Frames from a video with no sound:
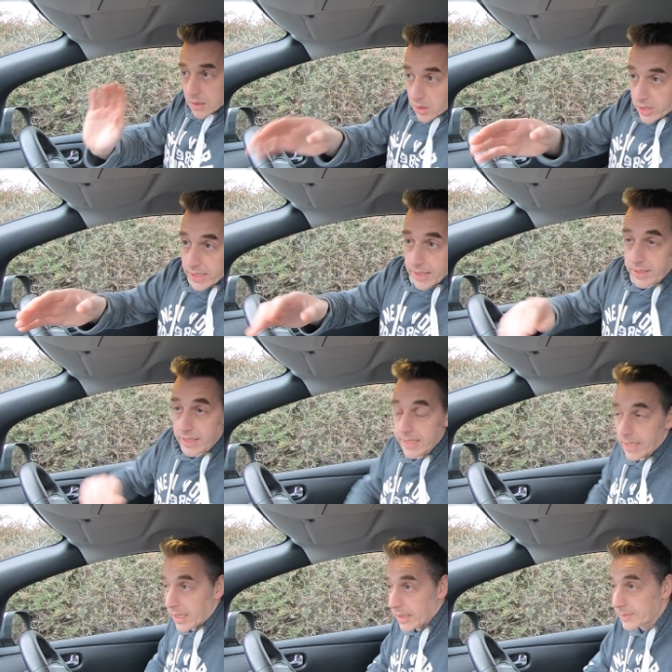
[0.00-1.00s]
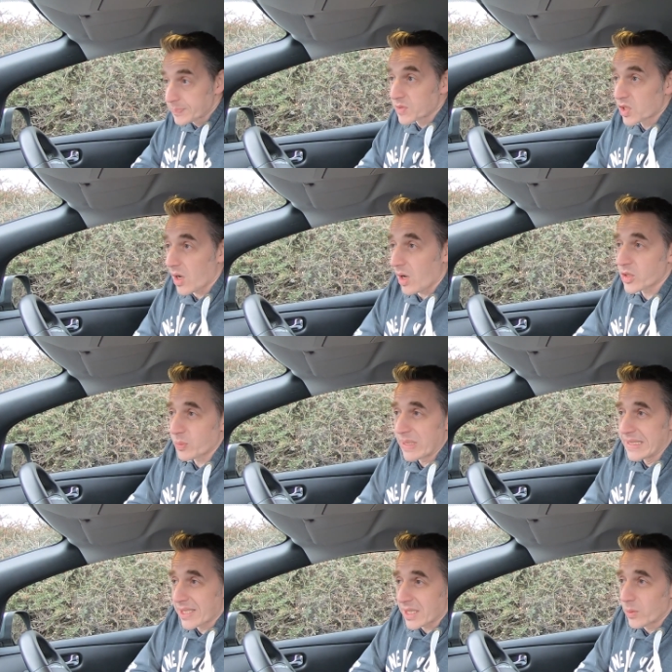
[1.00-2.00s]
looking at the charge
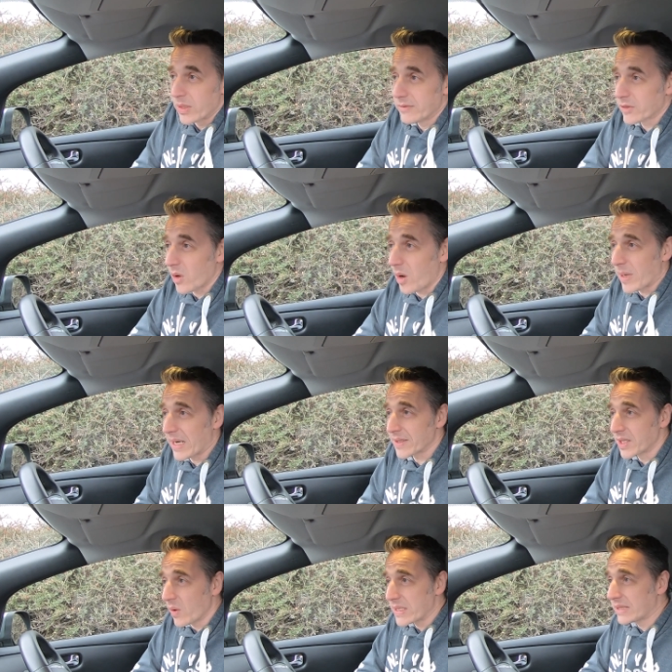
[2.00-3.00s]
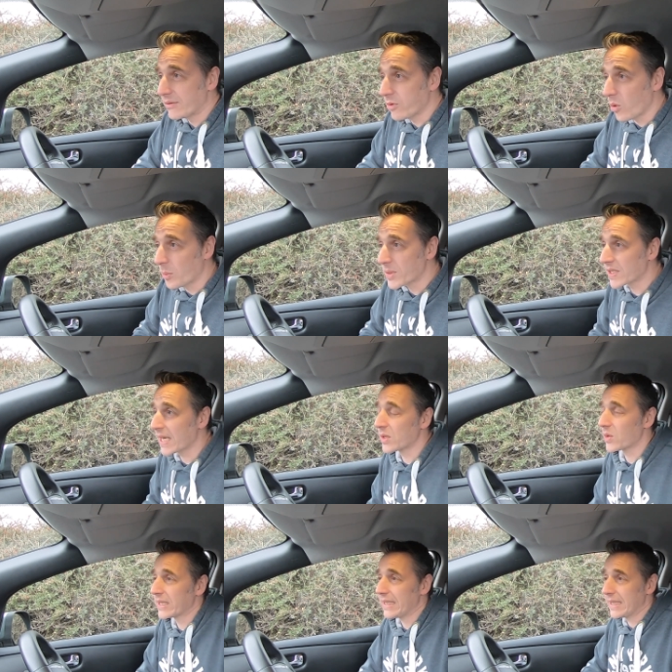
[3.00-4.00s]
meter, we've got about
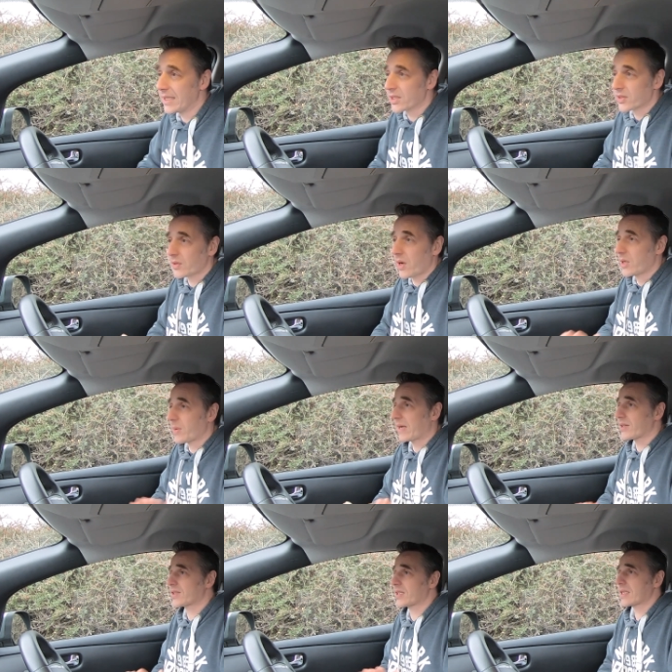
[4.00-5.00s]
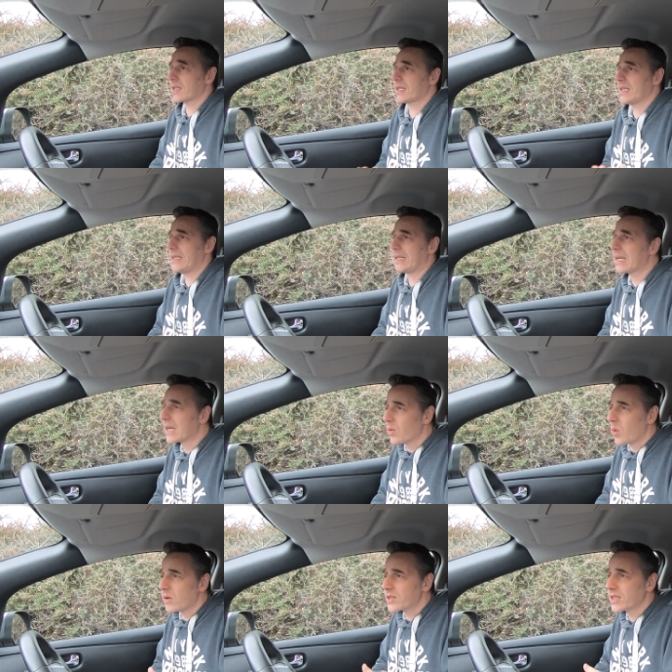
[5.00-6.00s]
94% on it. It's thrown about 16
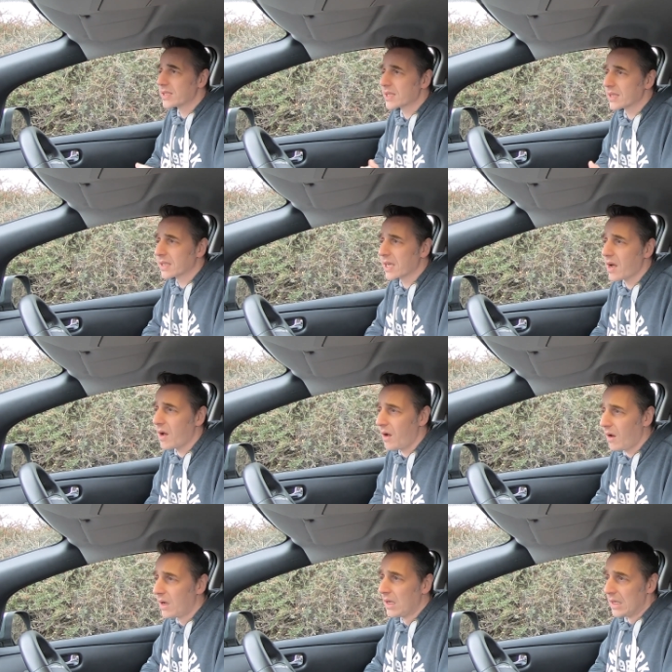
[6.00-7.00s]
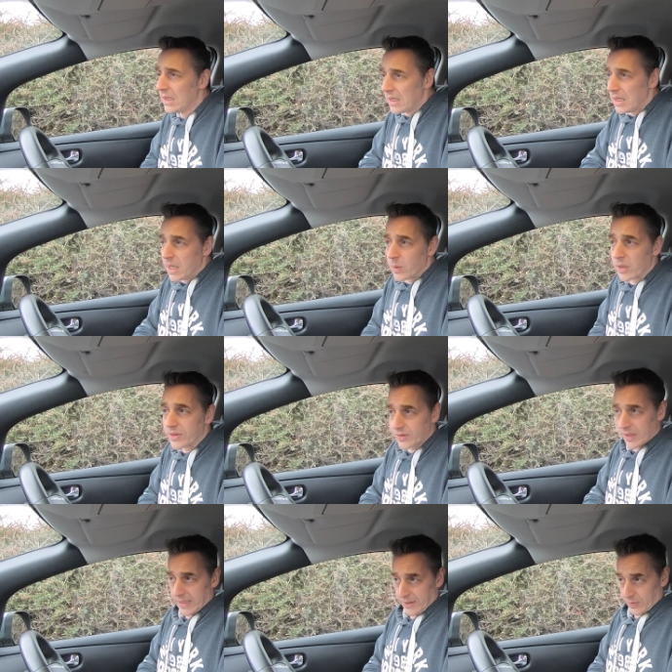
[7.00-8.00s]
kilowatts into the car. We're at
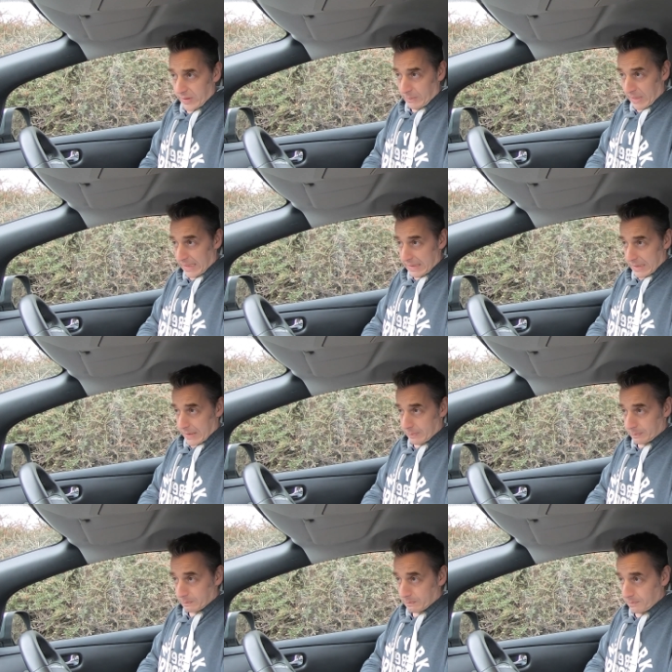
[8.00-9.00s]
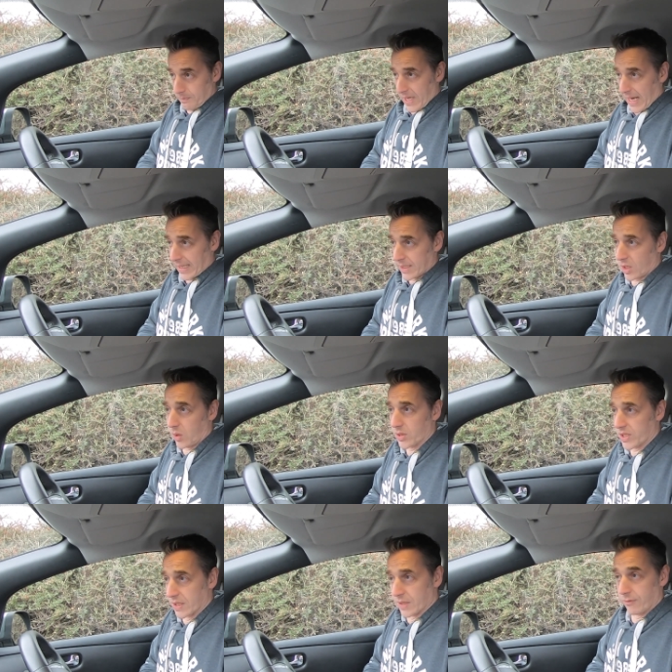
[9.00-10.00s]
33 minutes and it's
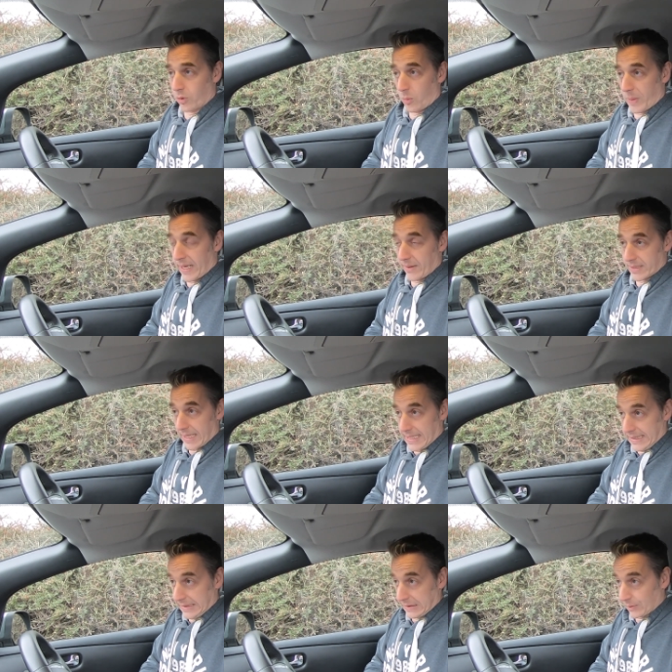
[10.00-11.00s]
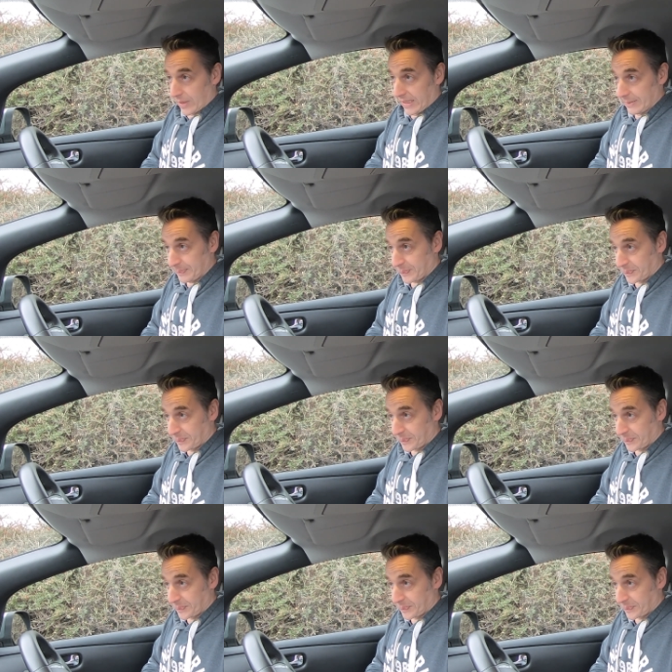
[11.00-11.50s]
cost us £4.83.